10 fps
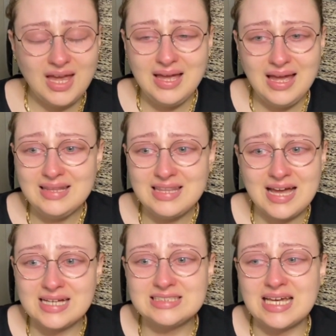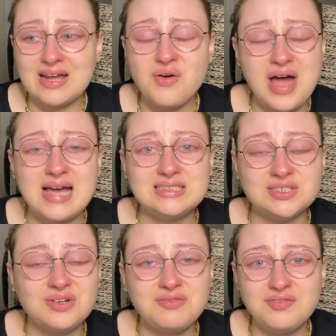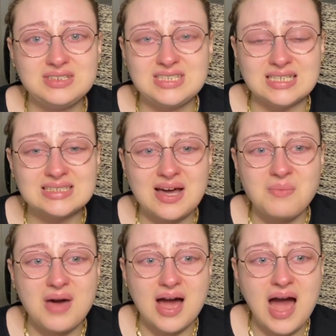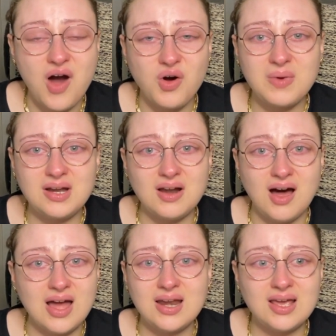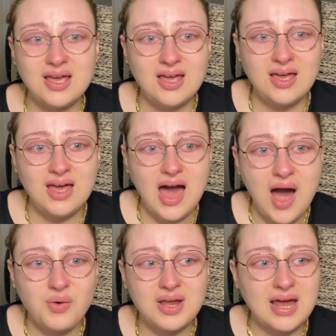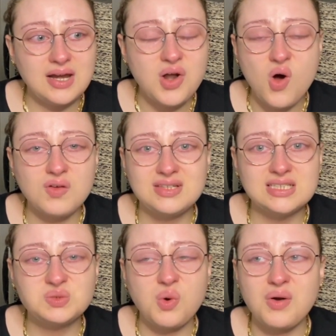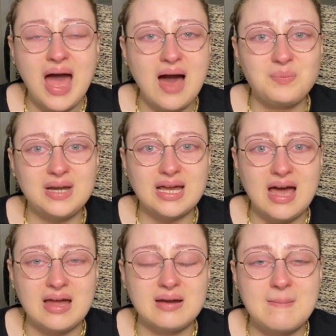And like I said, okay, so even if it does come back, how can I know that this won't happen again?